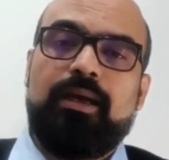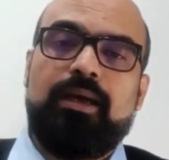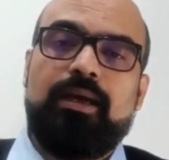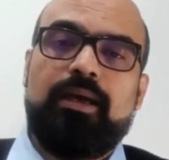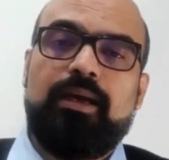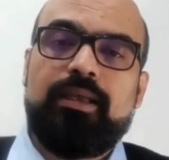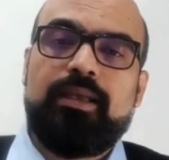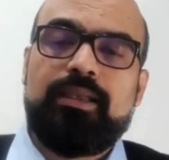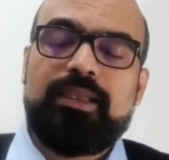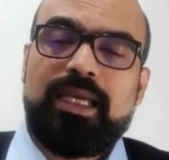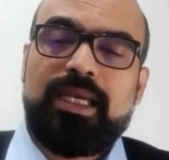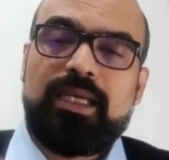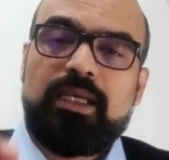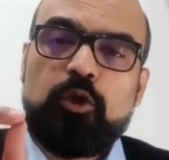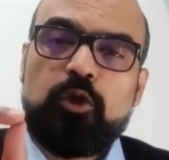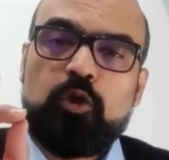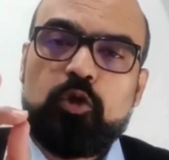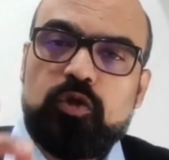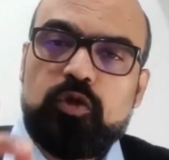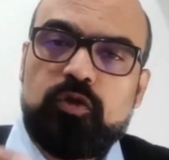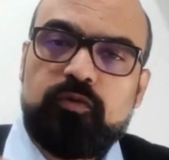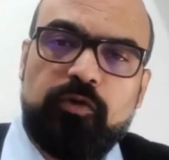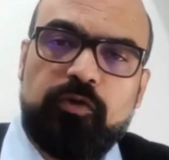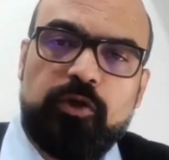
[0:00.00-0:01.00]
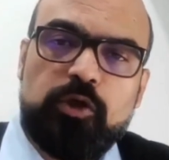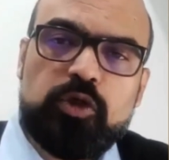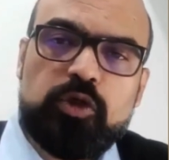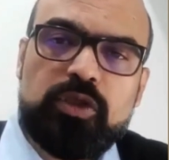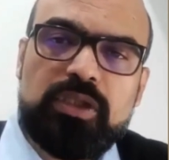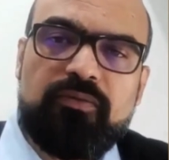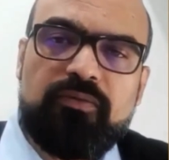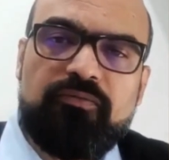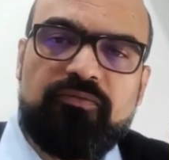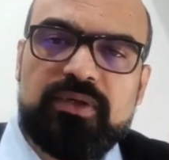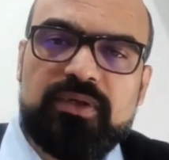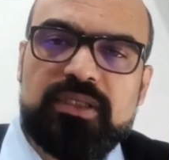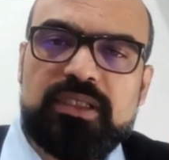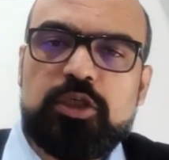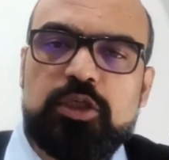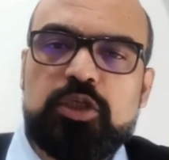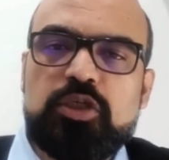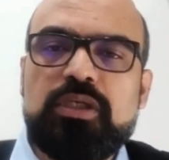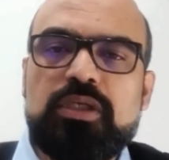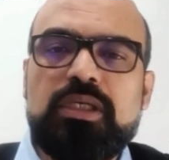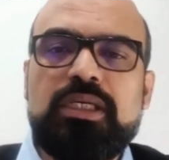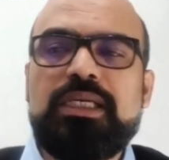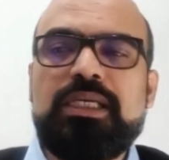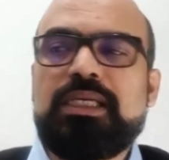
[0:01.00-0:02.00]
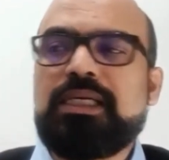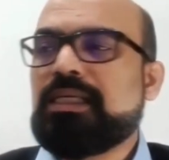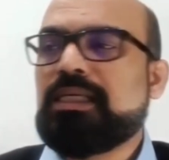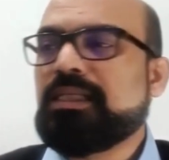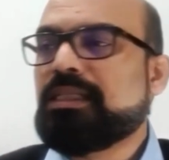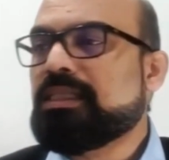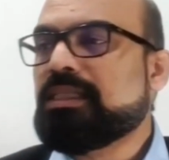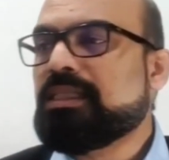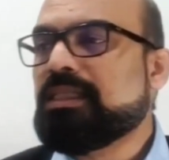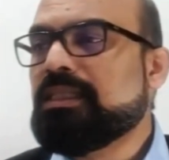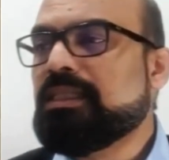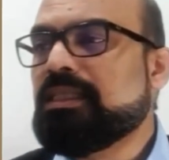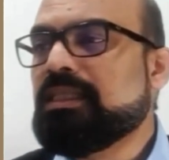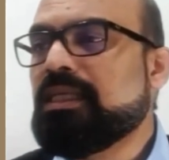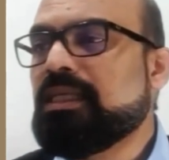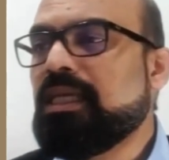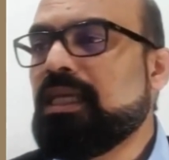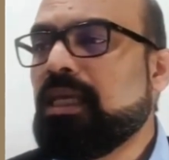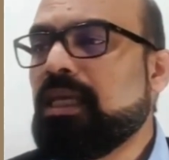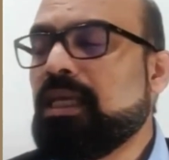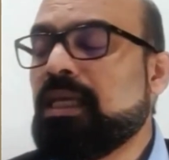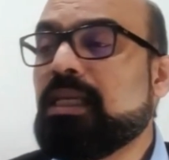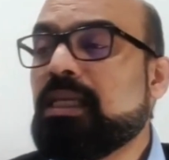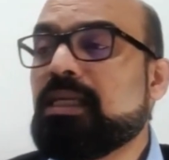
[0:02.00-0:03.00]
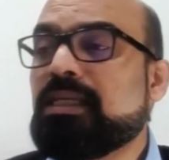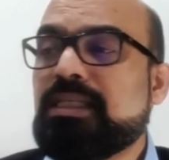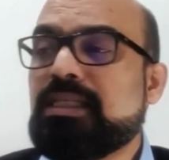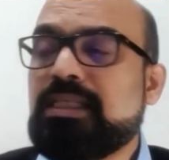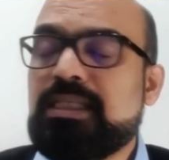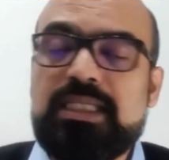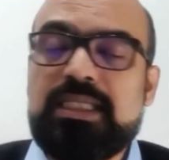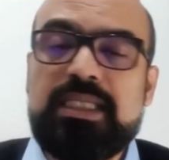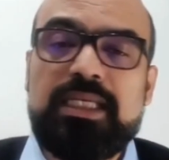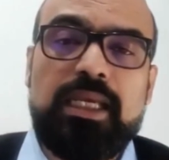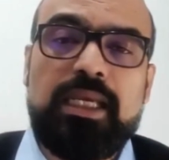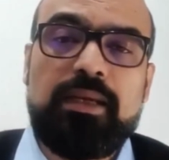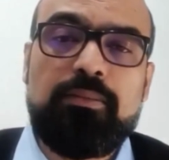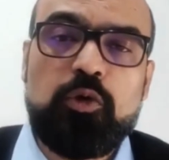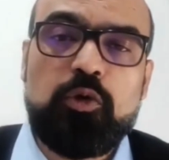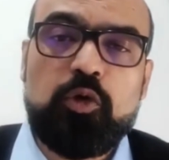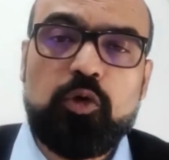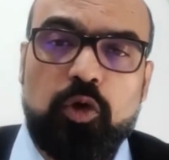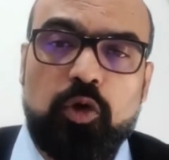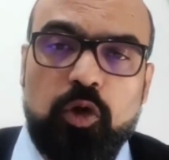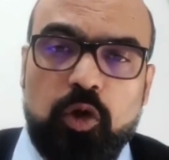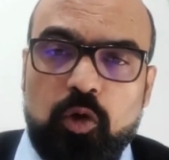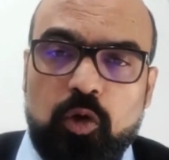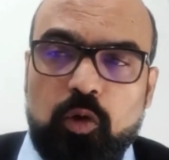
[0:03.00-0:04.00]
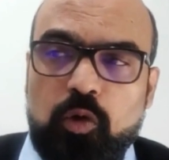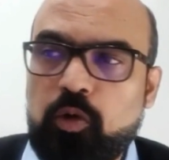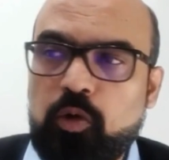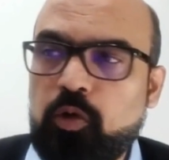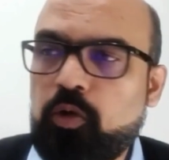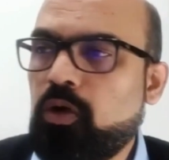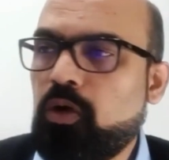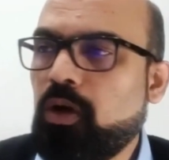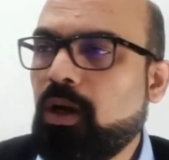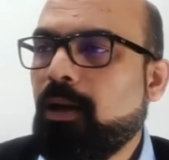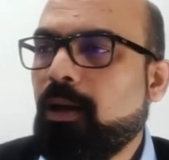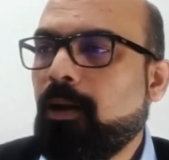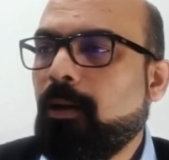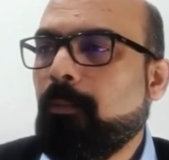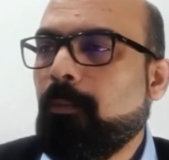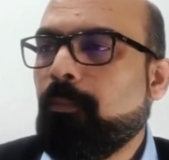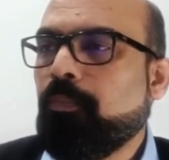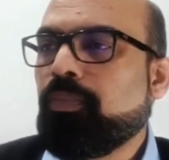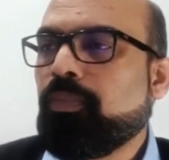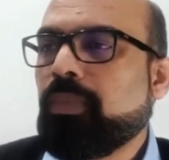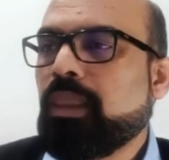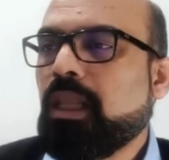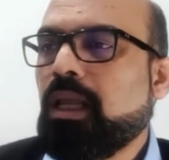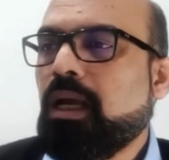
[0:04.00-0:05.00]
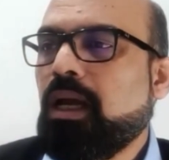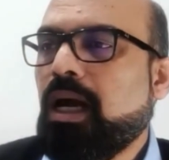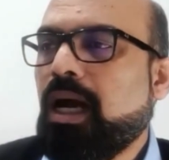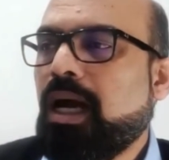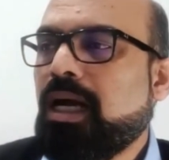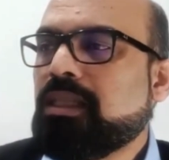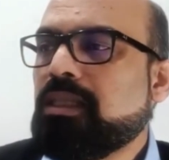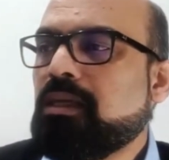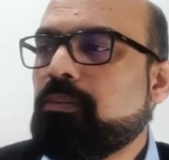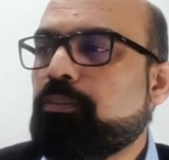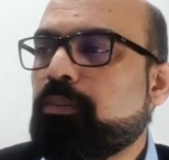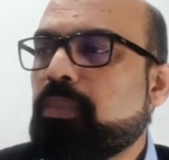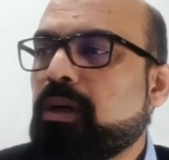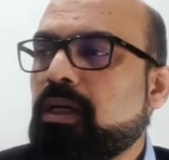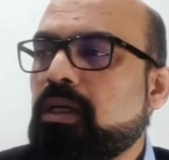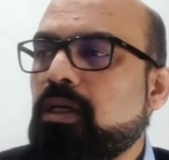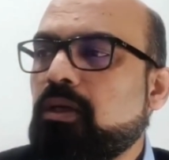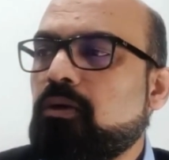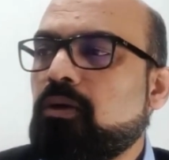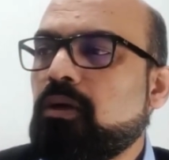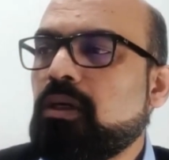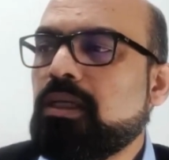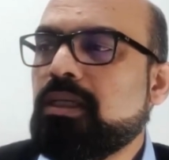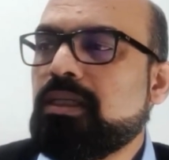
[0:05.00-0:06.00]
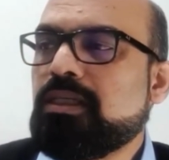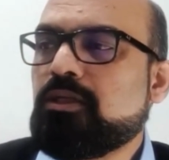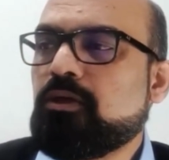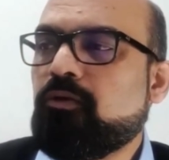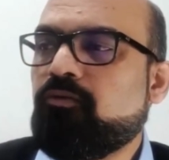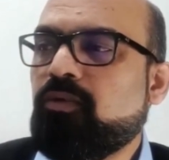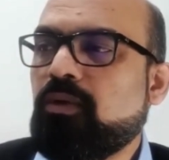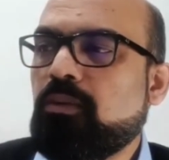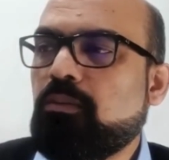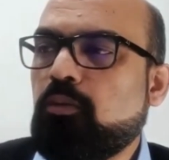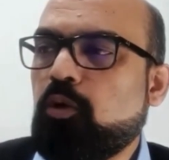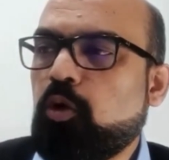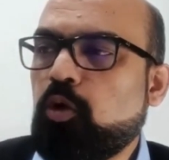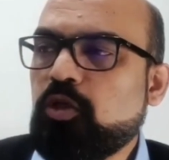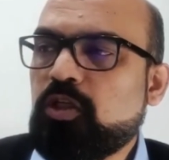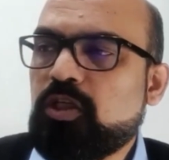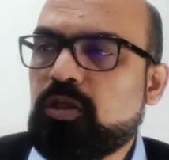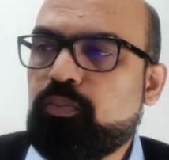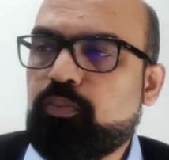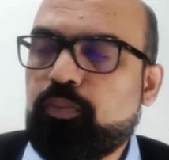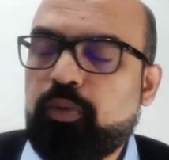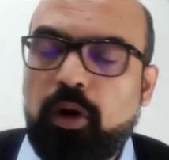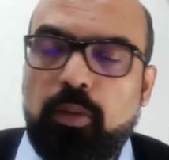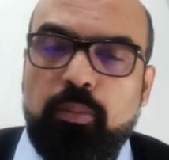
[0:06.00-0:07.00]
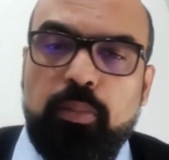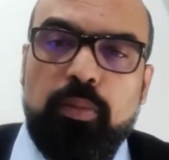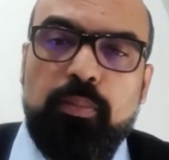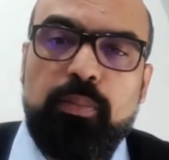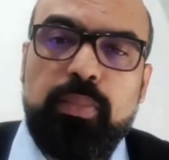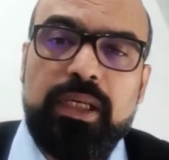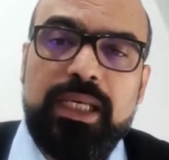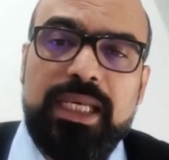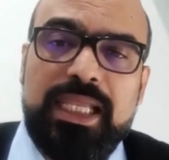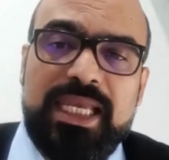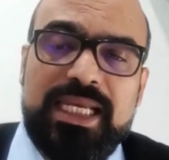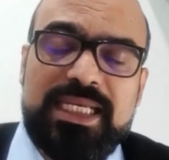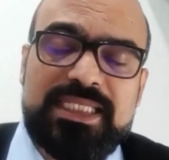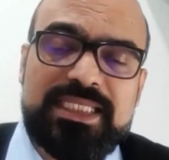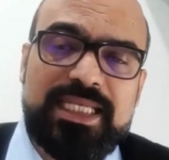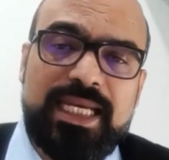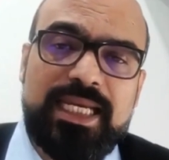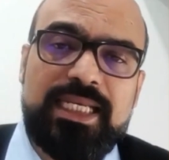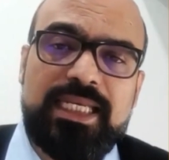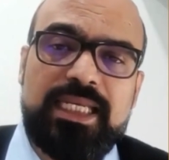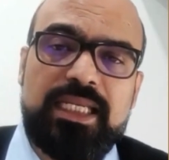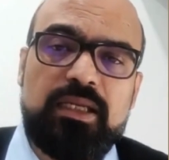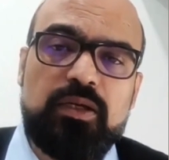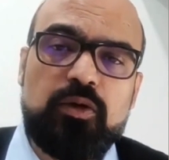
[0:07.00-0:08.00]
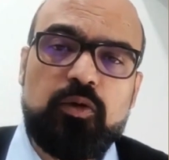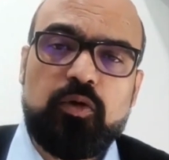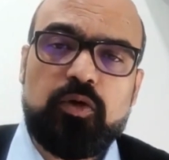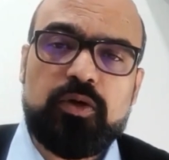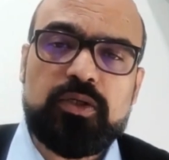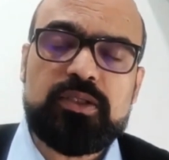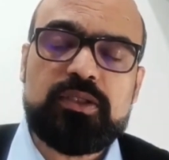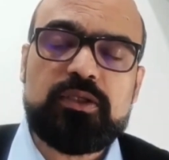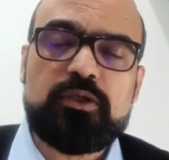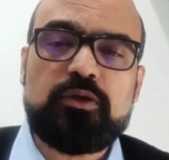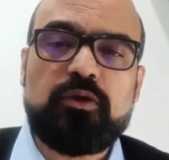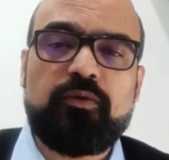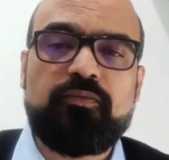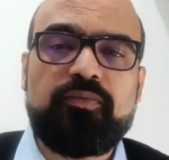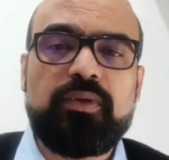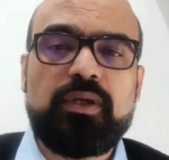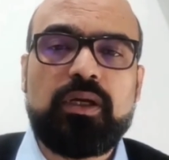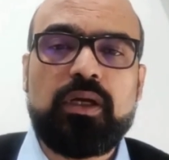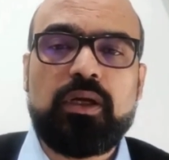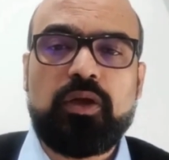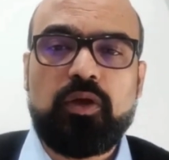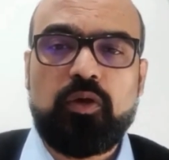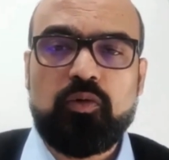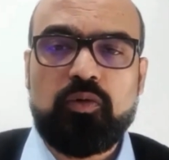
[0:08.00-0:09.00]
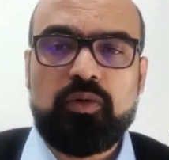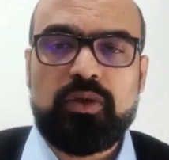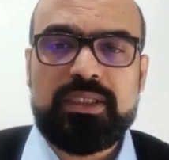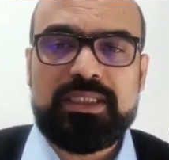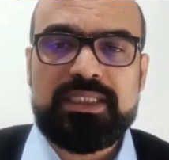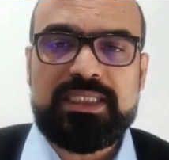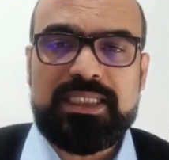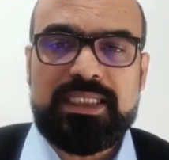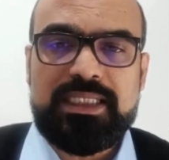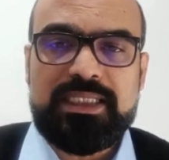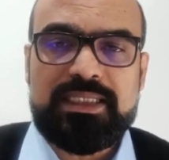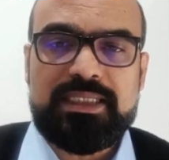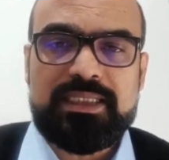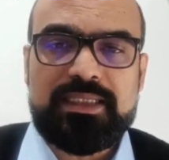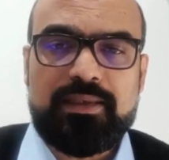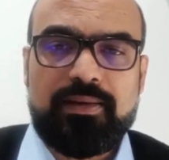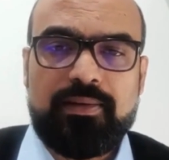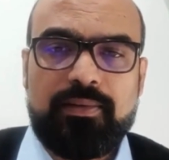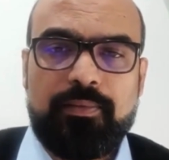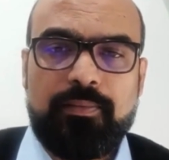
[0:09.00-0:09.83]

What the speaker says: that useful to the physician in assisting him to cure are the particulars of the most probable exciting causes of the acute disease.